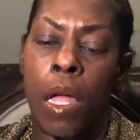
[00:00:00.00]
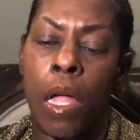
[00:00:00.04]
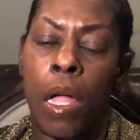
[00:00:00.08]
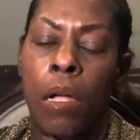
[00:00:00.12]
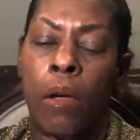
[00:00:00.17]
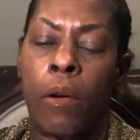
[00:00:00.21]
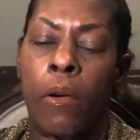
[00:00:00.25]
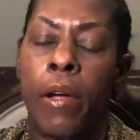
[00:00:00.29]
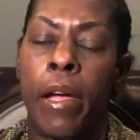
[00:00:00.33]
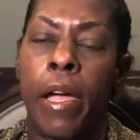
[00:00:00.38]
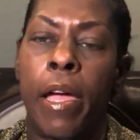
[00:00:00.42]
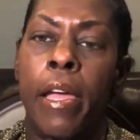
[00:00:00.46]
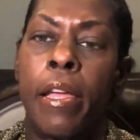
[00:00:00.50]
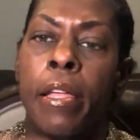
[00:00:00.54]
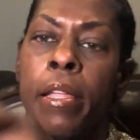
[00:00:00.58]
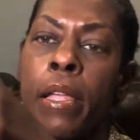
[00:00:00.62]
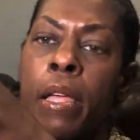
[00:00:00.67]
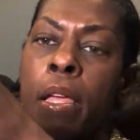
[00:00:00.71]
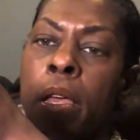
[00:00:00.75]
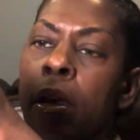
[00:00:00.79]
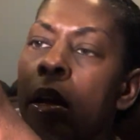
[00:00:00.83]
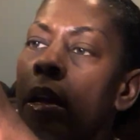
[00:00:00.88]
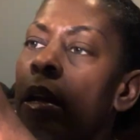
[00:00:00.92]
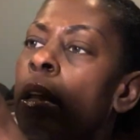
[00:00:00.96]
Okay,
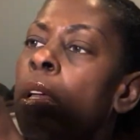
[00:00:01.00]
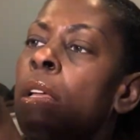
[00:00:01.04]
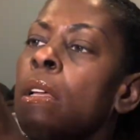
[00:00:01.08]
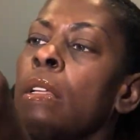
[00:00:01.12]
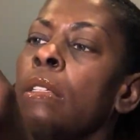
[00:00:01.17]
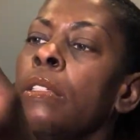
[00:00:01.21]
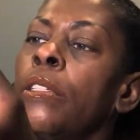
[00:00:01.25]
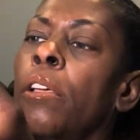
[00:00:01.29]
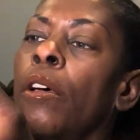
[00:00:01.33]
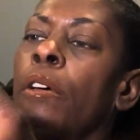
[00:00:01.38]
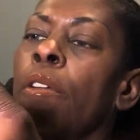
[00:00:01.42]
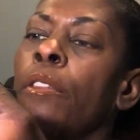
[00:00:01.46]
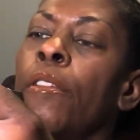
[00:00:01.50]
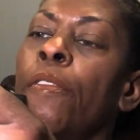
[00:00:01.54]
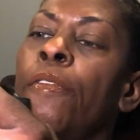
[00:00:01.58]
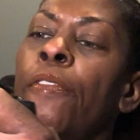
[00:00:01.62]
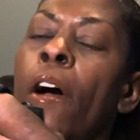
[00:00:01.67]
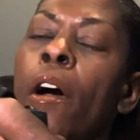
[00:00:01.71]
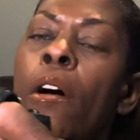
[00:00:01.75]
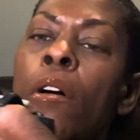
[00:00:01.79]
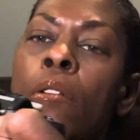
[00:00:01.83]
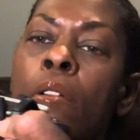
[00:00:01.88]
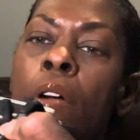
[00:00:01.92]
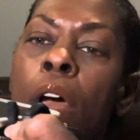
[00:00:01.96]
so the
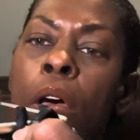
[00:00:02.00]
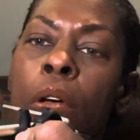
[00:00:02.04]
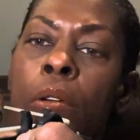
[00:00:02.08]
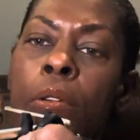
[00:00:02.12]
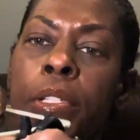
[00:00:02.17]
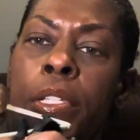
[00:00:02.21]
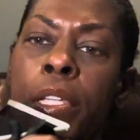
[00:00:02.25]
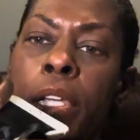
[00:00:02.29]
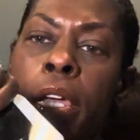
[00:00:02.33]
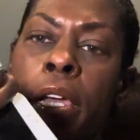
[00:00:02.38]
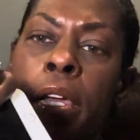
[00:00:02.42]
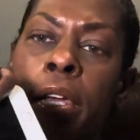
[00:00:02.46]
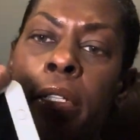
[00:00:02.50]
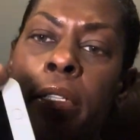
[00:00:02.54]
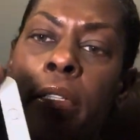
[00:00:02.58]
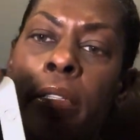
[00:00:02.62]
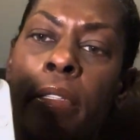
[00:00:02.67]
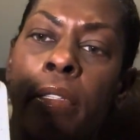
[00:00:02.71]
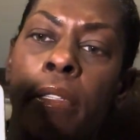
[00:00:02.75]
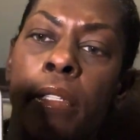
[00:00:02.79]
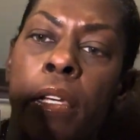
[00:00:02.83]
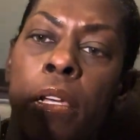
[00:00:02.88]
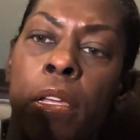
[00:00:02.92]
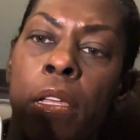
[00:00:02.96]
phone goes
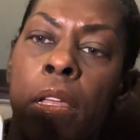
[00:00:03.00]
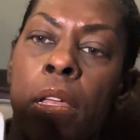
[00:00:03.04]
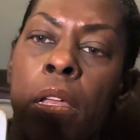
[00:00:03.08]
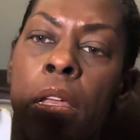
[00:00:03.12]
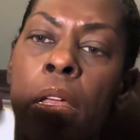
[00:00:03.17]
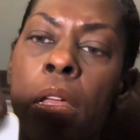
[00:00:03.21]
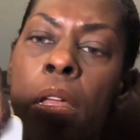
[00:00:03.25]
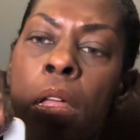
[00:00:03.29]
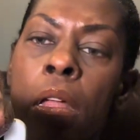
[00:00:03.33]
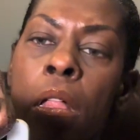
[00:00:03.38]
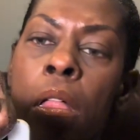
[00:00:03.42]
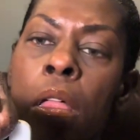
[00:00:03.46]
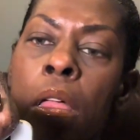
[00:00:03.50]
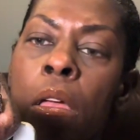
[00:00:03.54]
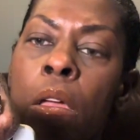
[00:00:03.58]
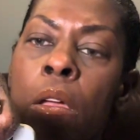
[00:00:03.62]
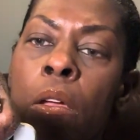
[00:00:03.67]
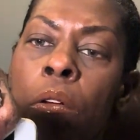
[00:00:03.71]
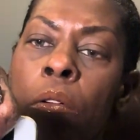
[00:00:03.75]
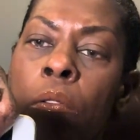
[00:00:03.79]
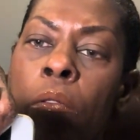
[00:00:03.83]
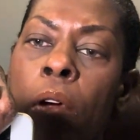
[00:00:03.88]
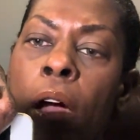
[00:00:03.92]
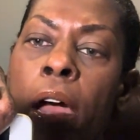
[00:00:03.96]
in
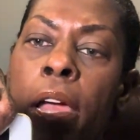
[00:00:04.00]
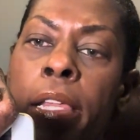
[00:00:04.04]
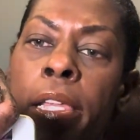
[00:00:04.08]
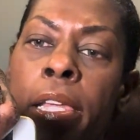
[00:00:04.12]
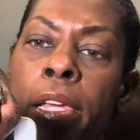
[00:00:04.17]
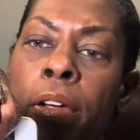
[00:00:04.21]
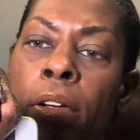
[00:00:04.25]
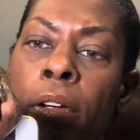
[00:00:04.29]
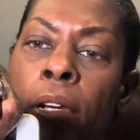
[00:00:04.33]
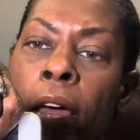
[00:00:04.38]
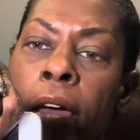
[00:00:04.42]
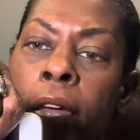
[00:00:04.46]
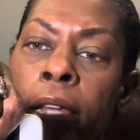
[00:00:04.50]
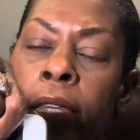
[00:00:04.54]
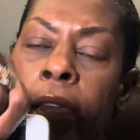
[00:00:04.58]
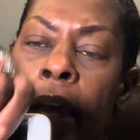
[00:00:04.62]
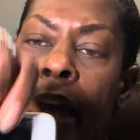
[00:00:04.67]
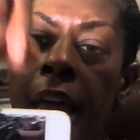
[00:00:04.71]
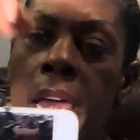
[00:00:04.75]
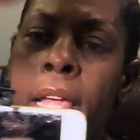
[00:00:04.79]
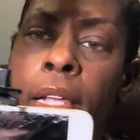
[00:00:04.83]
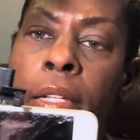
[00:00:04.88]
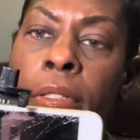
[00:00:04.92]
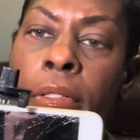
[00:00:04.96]
right here like
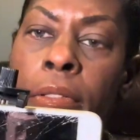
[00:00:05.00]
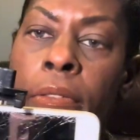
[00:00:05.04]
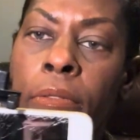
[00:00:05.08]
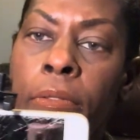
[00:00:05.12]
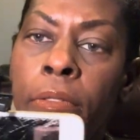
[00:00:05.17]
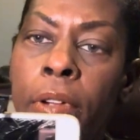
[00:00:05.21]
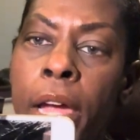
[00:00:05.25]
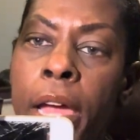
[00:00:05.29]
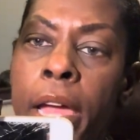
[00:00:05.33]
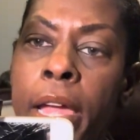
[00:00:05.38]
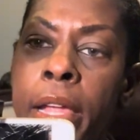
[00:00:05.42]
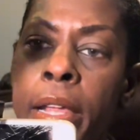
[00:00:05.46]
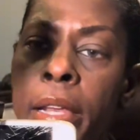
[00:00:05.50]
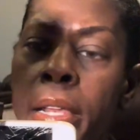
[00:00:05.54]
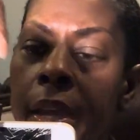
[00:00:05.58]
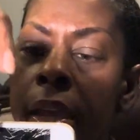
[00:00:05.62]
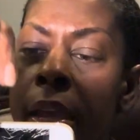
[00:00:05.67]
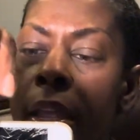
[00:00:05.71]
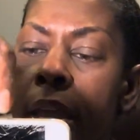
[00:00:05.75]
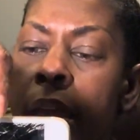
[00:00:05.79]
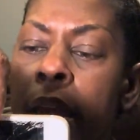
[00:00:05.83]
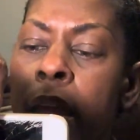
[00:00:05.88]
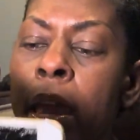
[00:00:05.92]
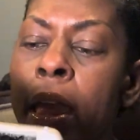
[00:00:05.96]
that, right?
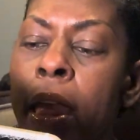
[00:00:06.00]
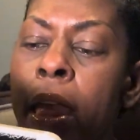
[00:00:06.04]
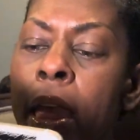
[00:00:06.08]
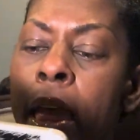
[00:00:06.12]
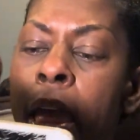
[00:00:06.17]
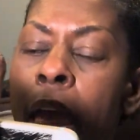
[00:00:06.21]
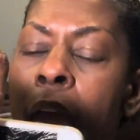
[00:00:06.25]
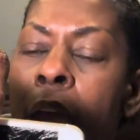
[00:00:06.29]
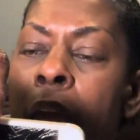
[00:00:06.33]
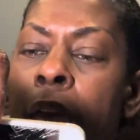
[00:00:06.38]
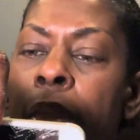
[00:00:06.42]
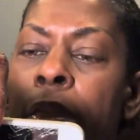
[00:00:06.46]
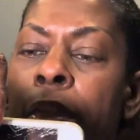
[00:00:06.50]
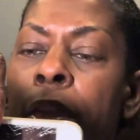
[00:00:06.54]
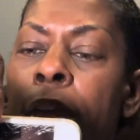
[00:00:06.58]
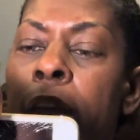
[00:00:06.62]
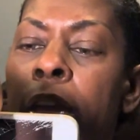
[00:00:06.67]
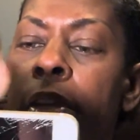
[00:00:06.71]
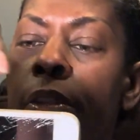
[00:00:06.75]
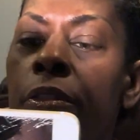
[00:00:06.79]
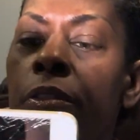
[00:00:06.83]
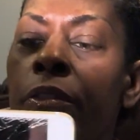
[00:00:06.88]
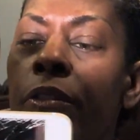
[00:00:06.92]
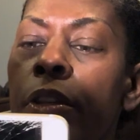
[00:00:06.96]
And
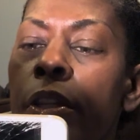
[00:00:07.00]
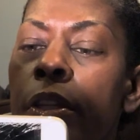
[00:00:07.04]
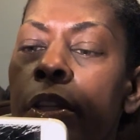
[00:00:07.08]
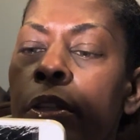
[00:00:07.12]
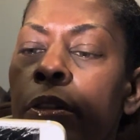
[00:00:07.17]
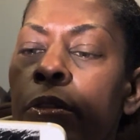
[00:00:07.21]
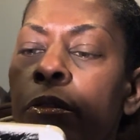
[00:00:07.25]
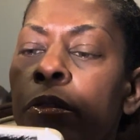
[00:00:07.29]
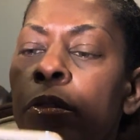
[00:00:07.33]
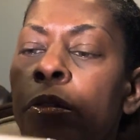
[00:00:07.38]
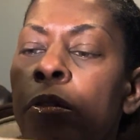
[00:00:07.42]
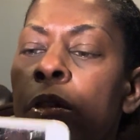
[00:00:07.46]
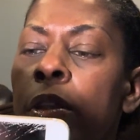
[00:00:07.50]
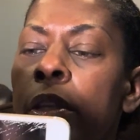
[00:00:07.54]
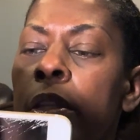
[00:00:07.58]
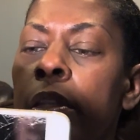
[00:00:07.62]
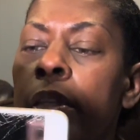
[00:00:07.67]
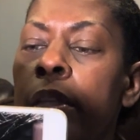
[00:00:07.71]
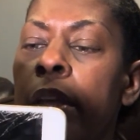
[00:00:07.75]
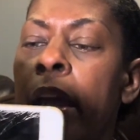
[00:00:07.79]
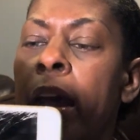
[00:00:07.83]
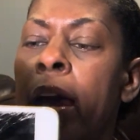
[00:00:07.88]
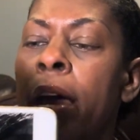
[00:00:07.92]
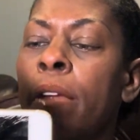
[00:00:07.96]
then you just screw this
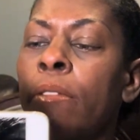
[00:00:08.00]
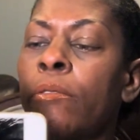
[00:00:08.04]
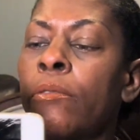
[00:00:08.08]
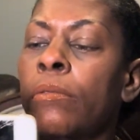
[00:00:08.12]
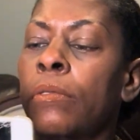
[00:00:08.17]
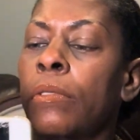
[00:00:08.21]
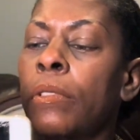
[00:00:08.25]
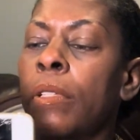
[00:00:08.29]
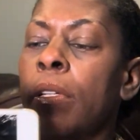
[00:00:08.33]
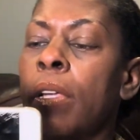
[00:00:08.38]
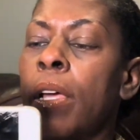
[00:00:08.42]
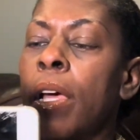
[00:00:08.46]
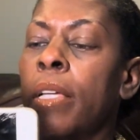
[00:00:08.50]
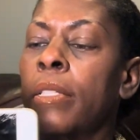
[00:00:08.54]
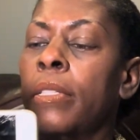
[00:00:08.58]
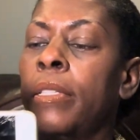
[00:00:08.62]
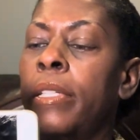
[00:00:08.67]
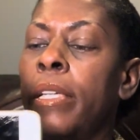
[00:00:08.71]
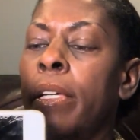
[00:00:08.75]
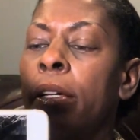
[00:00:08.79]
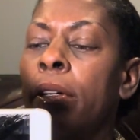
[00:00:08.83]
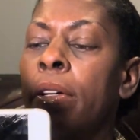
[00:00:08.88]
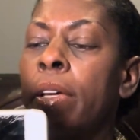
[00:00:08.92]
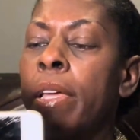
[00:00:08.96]
down
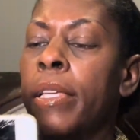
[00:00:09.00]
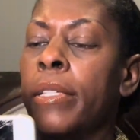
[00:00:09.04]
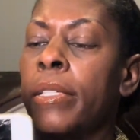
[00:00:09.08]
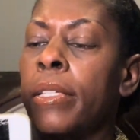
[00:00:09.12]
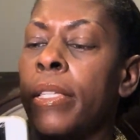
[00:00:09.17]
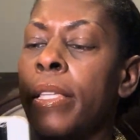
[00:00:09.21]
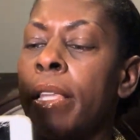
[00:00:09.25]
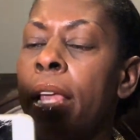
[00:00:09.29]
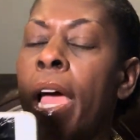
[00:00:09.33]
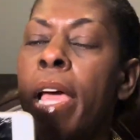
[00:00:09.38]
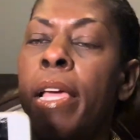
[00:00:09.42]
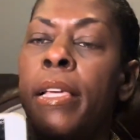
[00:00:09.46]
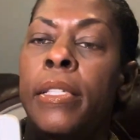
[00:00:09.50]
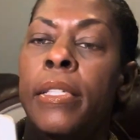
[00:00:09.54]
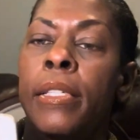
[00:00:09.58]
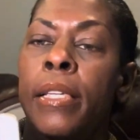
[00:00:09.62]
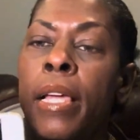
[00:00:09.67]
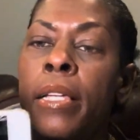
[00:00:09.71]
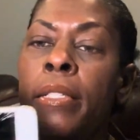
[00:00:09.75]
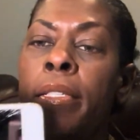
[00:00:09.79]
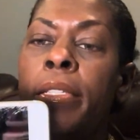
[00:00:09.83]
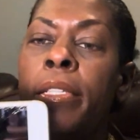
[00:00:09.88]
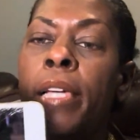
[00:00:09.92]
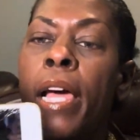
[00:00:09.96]
until it's nice
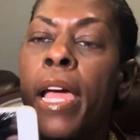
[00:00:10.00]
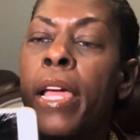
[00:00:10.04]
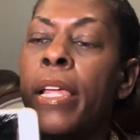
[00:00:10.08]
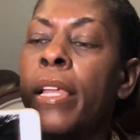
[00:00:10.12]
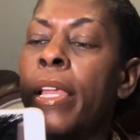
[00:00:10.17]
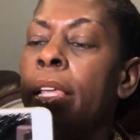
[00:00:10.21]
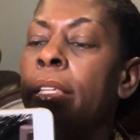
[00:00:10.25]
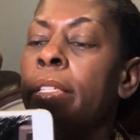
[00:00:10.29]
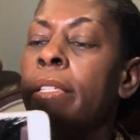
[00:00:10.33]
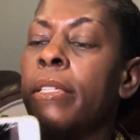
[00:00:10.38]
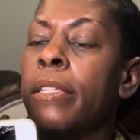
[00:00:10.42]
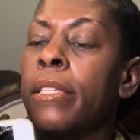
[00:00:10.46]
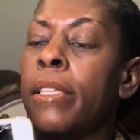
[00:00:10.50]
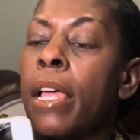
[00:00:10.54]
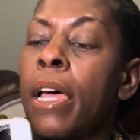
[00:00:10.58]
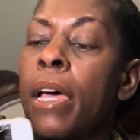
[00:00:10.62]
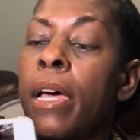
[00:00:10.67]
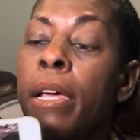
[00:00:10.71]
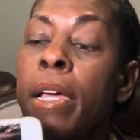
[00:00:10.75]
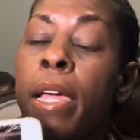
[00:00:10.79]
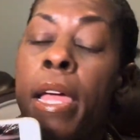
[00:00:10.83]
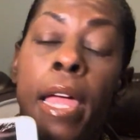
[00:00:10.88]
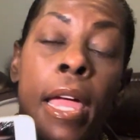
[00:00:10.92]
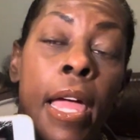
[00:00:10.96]
and tight and
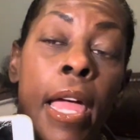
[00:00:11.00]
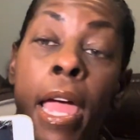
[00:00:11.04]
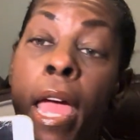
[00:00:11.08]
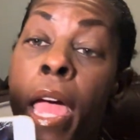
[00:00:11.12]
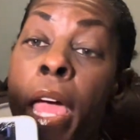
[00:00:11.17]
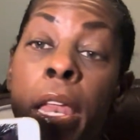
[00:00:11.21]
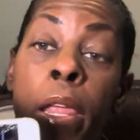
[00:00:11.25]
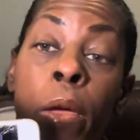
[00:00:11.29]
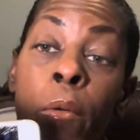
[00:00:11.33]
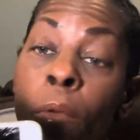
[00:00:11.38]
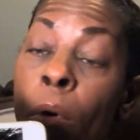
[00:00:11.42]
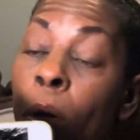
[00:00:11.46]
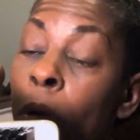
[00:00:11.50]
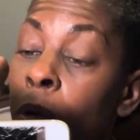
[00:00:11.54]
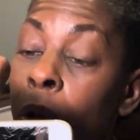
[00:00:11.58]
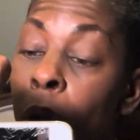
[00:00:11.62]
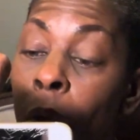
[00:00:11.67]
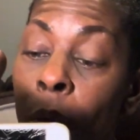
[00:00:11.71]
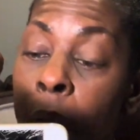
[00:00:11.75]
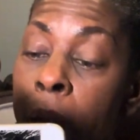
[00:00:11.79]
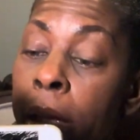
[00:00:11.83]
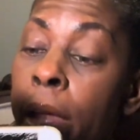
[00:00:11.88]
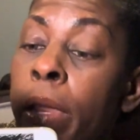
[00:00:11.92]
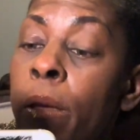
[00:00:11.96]
snug, and it won't
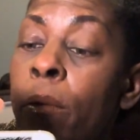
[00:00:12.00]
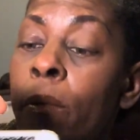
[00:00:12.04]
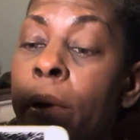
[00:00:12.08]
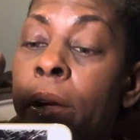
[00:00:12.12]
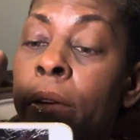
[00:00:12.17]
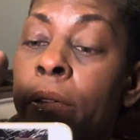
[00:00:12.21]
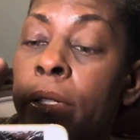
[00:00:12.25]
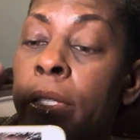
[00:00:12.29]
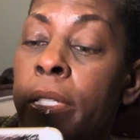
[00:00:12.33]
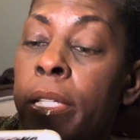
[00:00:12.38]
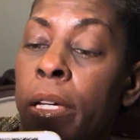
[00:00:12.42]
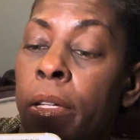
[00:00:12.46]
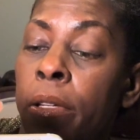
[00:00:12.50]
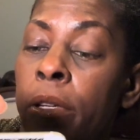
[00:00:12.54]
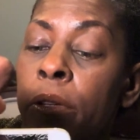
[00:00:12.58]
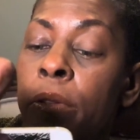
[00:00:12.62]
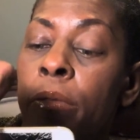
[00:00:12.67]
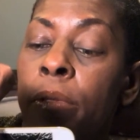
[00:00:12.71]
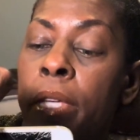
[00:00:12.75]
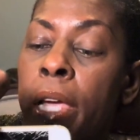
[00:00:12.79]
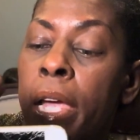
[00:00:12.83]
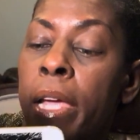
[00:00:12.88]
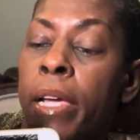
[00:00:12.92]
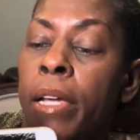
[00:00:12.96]
go anywhere until you
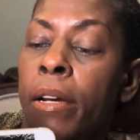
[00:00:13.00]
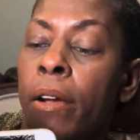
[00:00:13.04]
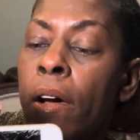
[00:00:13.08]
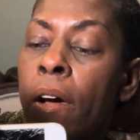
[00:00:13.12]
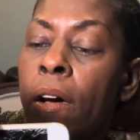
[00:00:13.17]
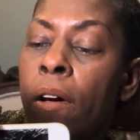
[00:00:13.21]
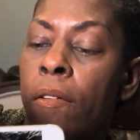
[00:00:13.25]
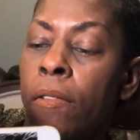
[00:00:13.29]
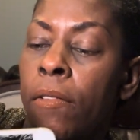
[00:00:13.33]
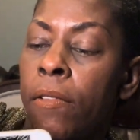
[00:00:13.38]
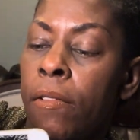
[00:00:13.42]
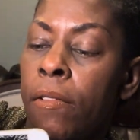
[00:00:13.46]
take it off.